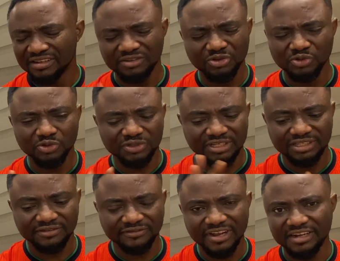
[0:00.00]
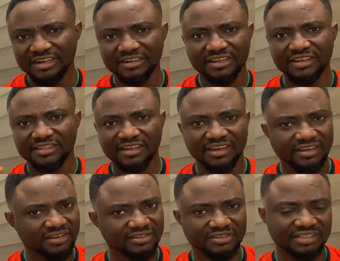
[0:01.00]
Google Certified Educator
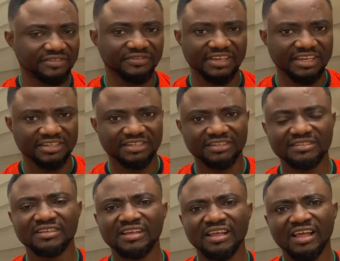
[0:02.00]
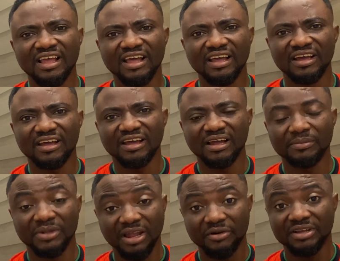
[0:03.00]
certifications.
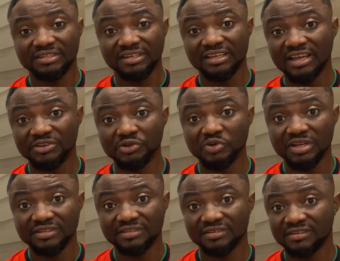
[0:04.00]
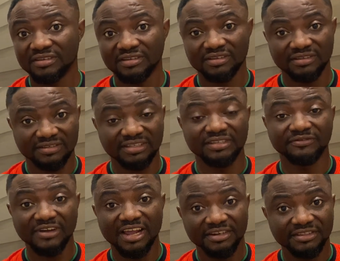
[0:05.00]
I'm currently a US
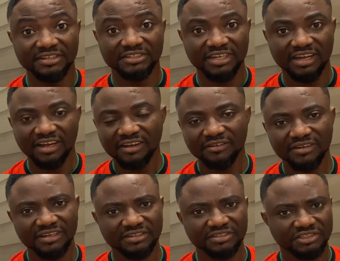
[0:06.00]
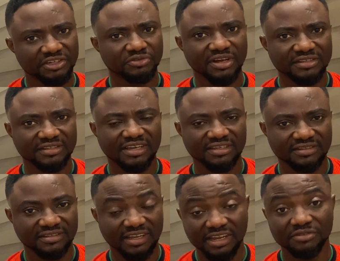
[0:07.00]
certified teacher in general science,
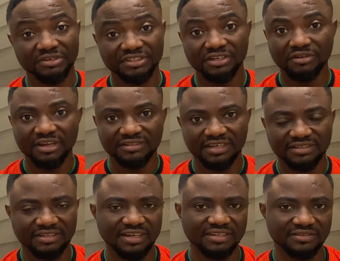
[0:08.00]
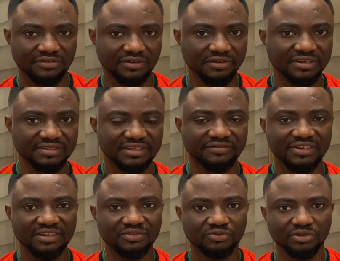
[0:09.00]
secondary general science, that is for grade 7
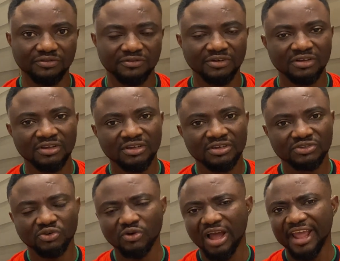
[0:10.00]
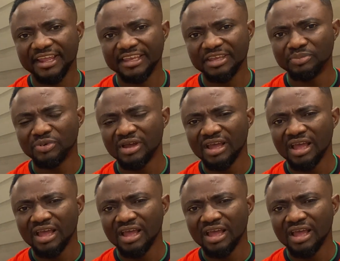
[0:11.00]
and 12. So I keep